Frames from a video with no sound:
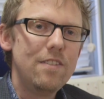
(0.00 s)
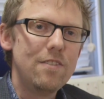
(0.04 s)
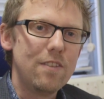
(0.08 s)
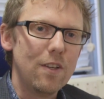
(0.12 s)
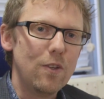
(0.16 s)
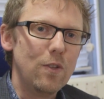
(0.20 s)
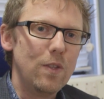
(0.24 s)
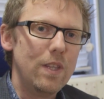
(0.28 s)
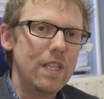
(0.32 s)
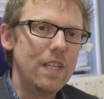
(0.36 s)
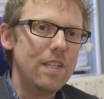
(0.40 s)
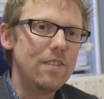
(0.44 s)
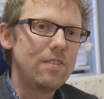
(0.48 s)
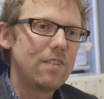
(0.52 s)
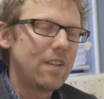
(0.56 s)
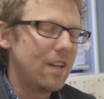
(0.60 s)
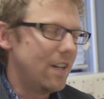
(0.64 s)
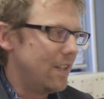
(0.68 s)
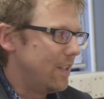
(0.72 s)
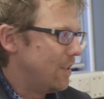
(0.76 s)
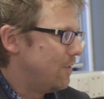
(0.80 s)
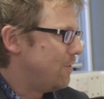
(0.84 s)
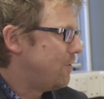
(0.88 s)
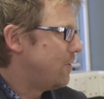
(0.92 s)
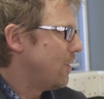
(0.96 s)
So these
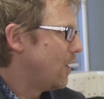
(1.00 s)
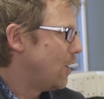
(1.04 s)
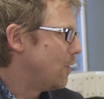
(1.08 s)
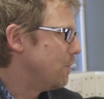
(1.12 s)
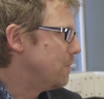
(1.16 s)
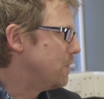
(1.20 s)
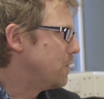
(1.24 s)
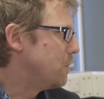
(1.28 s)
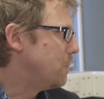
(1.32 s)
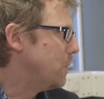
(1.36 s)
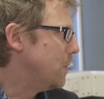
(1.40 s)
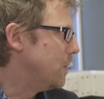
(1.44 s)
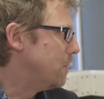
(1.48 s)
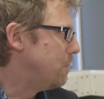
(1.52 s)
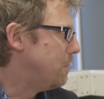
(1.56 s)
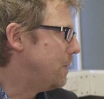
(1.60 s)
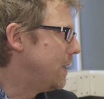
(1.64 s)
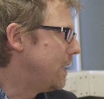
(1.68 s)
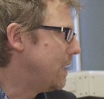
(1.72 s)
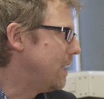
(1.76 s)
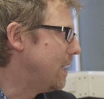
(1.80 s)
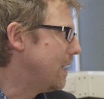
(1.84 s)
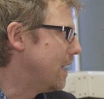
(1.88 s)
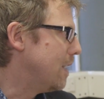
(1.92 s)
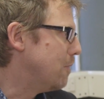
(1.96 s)
kind of jobs would
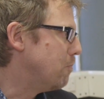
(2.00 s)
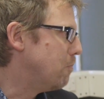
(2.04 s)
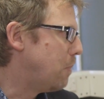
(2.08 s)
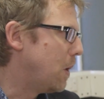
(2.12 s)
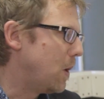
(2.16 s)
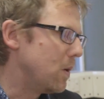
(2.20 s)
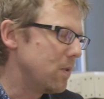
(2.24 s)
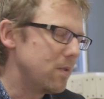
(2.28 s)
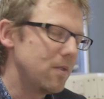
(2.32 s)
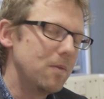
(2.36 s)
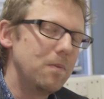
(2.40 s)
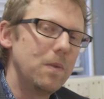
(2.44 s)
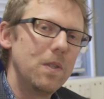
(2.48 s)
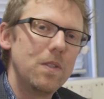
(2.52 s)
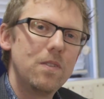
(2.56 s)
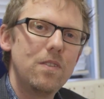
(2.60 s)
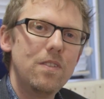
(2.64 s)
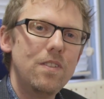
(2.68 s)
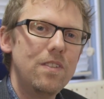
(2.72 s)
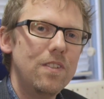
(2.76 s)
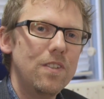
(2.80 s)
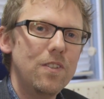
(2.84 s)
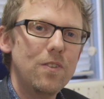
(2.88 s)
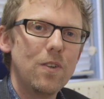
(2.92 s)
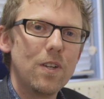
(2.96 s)
be impossible
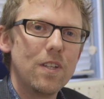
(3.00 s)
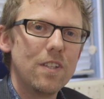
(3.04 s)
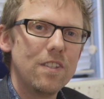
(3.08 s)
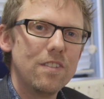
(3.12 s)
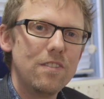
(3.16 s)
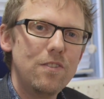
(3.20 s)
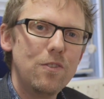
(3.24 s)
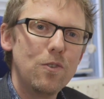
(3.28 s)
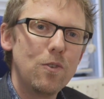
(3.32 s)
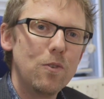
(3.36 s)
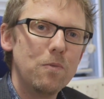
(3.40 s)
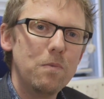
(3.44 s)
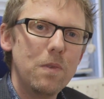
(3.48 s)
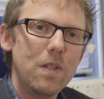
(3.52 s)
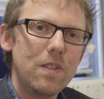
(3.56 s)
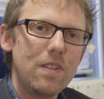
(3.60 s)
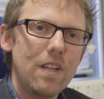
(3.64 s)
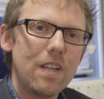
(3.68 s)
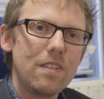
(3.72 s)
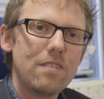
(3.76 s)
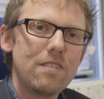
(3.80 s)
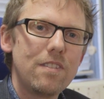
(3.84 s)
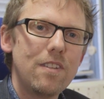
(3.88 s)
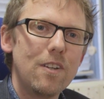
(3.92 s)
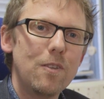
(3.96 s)
to do on a normal
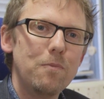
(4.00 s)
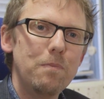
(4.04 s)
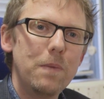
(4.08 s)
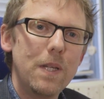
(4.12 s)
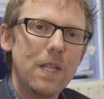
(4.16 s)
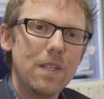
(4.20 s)
desktop,